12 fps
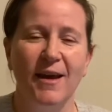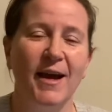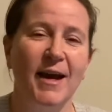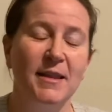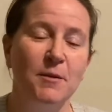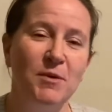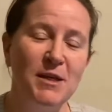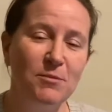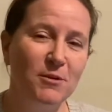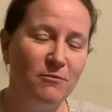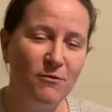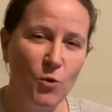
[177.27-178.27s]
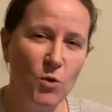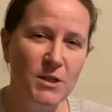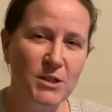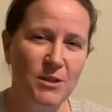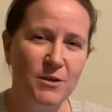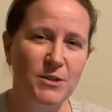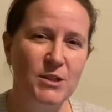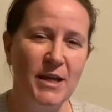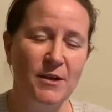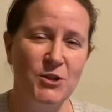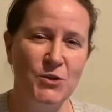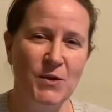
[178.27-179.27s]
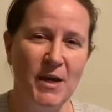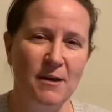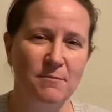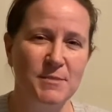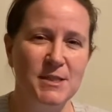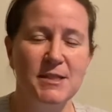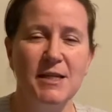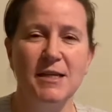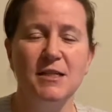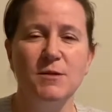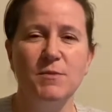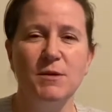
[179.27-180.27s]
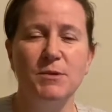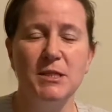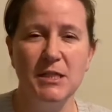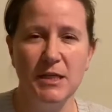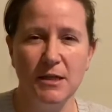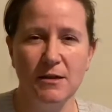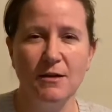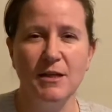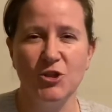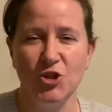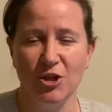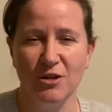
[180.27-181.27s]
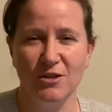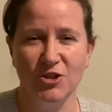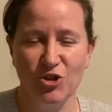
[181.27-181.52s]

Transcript: And the people that fall into those t two camps tend to be particularly charged